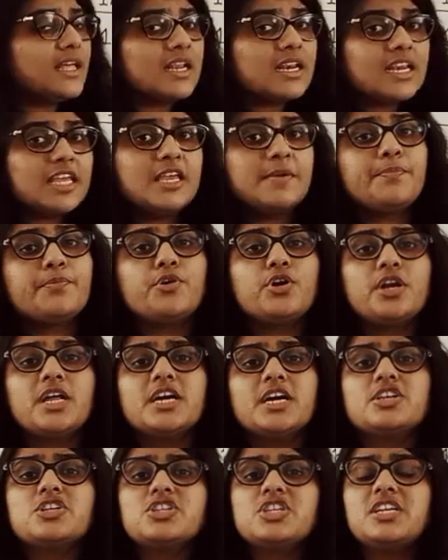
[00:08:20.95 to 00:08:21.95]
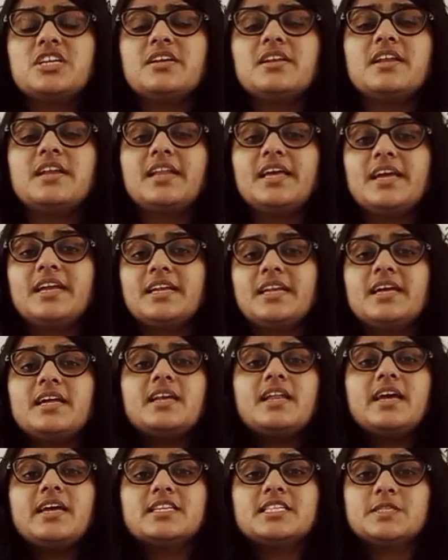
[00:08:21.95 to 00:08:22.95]
the reproduction
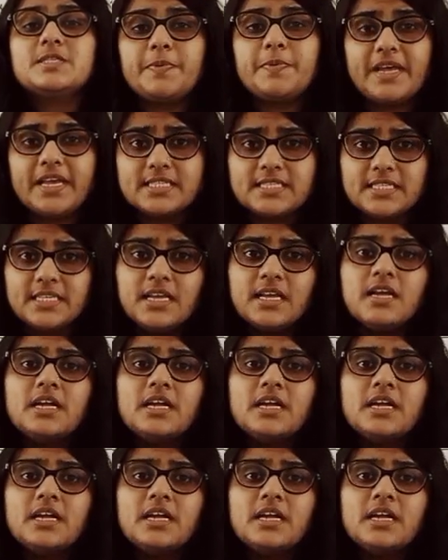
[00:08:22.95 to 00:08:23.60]
related aspects,